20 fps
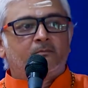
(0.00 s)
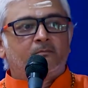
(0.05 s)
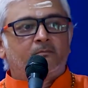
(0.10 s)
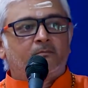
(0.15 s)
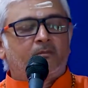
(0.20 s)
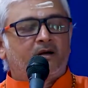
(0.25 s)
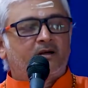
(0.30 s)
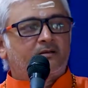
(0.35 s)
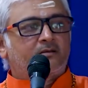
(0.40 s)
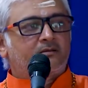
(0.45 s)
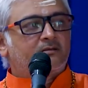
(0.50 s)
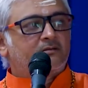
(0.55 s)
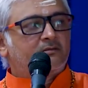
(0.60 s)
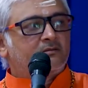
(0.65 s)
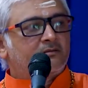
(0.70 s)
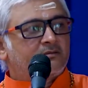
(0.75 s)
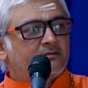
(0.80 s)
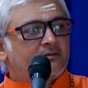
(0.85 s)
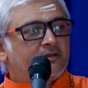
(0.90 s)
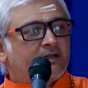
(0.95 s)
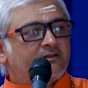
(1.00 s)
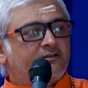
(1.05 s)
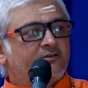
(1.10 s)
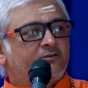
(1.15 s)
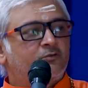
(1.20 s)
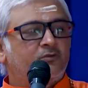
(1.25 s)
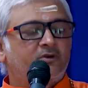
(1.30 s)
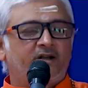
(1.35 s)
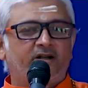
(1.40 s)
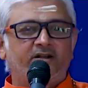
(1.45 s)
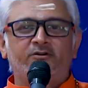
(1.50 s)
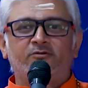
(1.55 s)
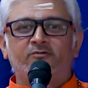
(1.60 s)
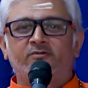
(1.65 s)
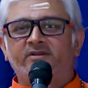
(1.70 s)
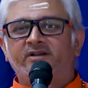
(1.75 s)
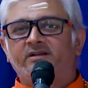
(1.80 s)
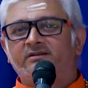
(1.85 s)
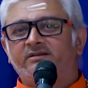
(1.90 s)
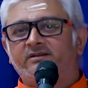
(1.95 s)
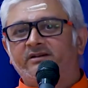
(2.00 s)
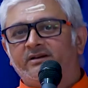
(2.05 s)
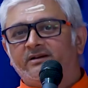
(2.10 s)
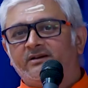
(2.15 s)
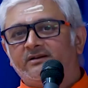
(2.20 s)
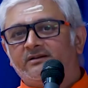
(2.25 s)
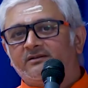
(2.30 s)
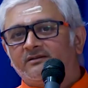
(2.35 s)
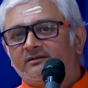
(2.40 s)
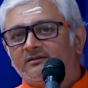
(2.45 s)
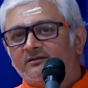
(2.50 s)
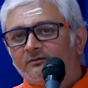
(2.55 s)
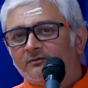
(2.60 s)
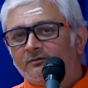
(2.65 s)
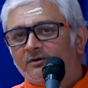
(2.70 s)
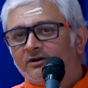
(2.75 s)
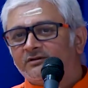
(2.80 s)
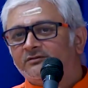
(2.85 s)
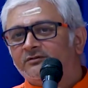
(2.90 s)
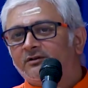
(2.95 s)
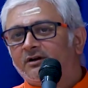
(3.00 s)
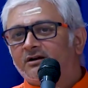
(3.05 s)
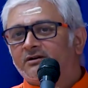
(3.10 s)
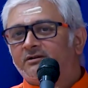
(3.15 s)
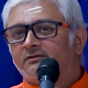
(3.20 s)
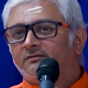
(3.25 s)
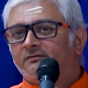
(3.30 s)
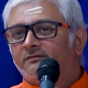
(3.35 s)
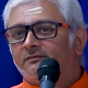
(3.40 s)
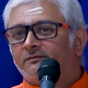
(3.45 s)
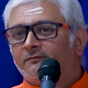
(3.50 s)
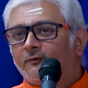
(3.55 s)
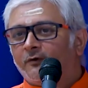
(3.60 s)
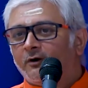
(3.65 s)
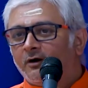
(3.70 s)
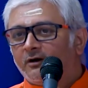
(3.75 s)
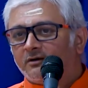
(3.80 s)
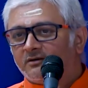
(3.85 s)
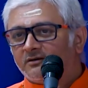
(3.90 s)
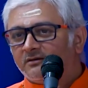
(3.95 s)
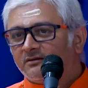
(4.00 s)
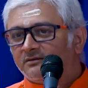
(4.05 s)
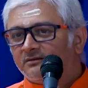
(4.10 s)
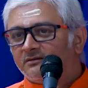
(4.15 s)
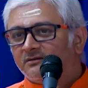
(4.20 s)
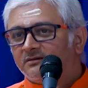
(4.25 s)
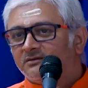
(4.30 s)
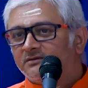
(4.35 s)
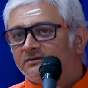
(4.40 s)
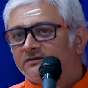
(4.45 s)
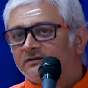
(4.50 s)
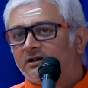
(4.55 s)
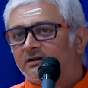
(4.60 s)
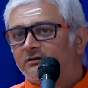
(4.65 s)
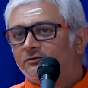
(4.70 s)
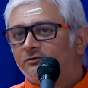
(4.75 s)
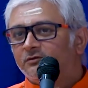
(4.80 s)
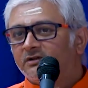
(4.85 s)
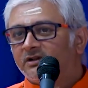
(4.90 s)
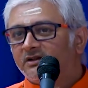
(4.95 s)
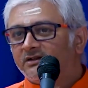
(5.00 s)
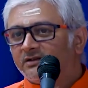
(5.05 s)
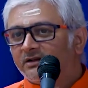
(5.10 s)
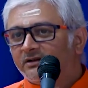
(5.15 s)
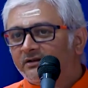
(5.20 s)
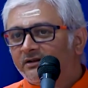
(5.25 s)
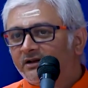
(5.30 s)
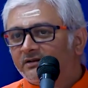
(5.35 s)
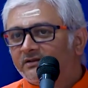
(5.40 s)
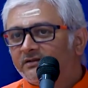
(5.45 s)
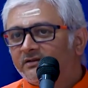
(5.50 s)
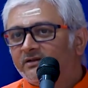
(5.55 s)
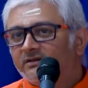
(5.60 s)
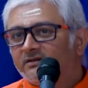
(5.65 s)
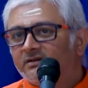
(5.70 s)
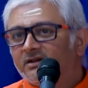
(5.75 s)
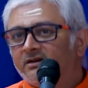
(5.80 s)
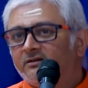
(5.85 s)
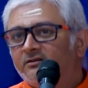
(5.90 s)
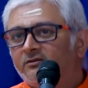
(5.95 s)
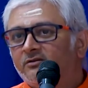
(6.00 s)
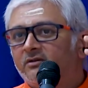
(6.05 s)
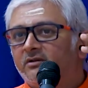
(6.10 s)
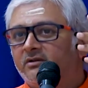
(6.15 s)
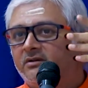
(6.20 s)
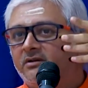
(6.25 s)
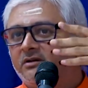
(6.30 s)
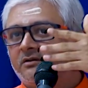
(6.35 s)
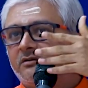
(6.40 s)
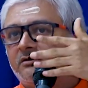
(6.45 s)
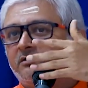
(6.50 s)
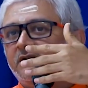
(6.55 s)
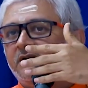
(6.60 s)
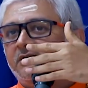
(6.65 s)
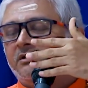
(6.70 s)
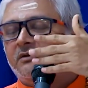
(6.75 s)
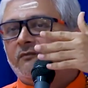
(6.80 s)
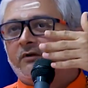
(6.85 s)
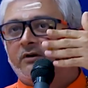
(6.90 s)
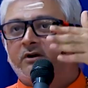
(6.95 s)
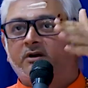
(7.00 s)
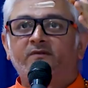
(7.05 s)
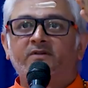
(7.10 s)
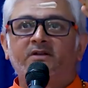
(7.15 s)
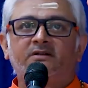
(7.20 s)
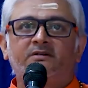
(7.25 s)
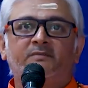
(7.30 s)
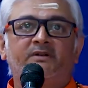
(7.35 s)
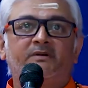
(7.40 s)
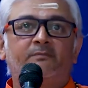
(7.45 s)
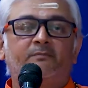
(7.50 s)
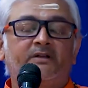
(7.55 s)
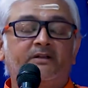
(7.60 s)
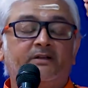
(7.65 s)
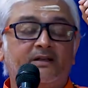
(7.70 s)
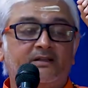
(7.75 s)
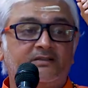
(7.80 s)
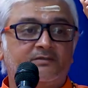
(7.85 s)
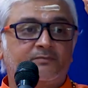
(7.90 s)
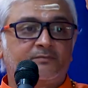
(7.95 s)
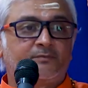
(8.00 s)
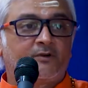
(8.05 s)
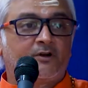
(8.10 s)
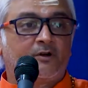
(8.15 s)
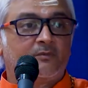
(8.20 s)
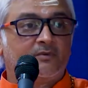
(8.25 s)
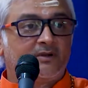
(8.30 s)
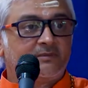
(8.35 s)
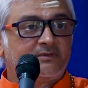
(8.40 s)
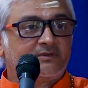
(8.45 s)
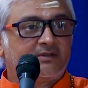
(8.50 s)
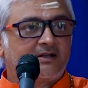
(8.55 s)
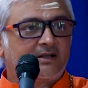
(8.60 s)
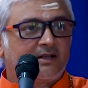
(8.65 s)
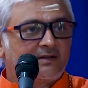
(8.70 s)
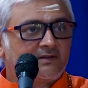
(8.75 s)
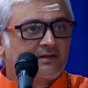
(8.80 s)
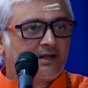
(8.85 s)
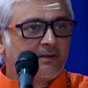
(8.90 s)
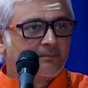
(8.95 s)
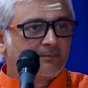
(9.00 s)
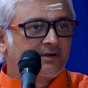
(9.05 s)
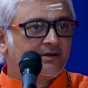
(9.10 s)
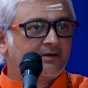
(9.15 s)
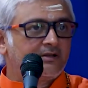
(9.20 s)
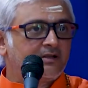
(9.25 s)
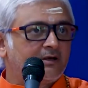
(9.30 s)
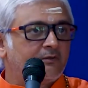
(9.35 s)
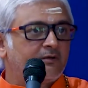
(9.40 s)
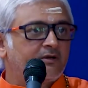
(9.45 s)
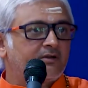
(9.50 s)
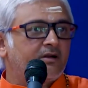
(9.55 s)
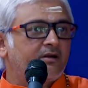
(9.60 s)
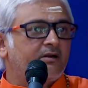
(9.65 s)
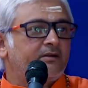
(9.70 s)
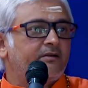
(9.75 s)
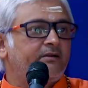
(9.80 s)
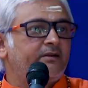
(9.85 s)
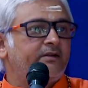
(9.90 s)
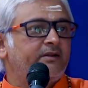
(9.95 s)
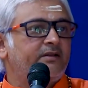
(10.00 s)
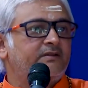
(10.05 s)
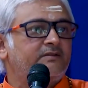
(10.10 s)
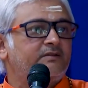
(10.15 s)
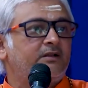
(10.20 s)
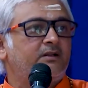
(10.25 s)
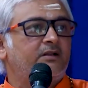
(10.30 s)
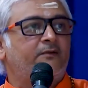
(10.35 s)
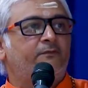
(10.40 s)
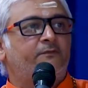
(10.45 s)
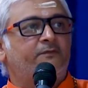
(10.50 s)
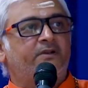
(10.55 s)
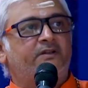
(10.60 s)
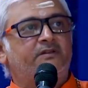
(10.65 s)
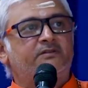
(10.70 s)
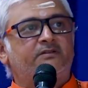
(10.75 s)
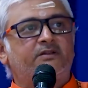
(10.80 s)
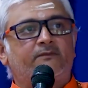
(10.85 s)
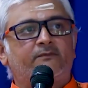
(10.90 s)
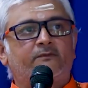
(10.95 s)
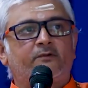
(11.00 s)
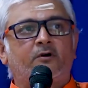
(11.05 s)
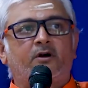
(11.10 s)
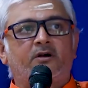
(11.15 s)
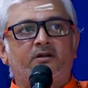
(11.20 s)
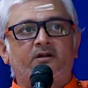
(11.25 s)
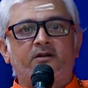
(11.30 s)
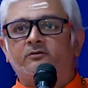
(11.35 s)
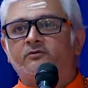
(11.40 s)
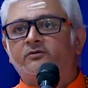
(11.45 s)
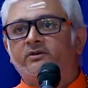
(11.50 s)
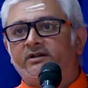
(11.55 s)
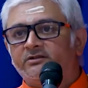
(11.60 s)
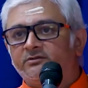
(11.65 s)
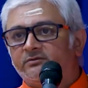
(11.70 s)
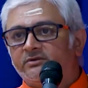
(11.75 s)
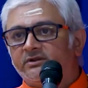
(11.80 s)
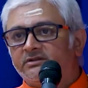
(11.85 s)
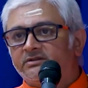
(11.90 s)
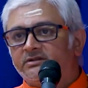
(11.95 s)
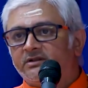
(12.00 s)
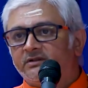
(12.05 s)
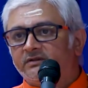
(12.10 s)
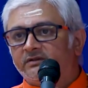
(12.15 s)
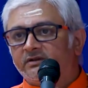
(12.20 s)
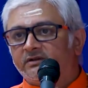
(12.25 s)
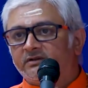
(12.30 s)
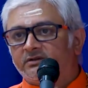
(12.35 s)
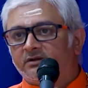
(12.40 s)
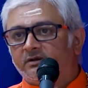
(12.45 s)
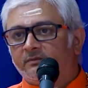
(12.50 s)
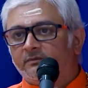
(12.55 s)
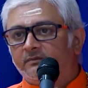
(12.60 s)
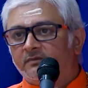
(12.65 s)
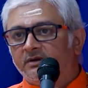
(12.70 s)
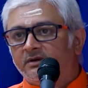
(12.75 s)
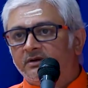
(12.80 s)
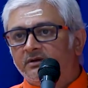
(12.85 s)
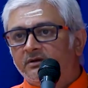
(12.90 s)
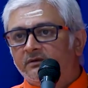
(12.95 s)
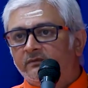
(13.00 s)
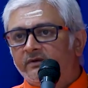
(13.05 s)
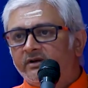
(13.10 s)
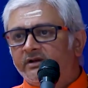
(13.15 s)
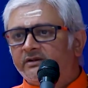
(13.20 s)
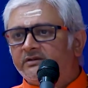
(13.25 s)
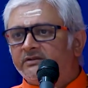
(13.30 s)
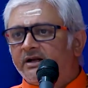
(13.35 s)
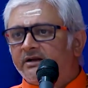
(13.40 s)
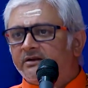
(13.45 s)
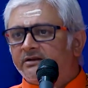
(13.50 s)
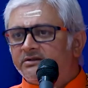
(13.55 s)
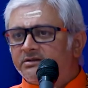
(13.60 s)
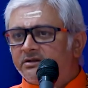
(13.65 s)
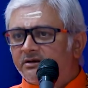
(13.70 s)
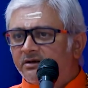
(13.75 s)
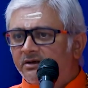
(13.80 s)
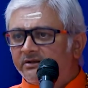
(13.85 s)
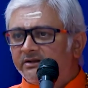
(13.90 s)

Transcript: But that student union there was not for sadhus and sannyasis, and in the one of the biggest problems that has happened in our country is the leftists have got into the education system very strategically.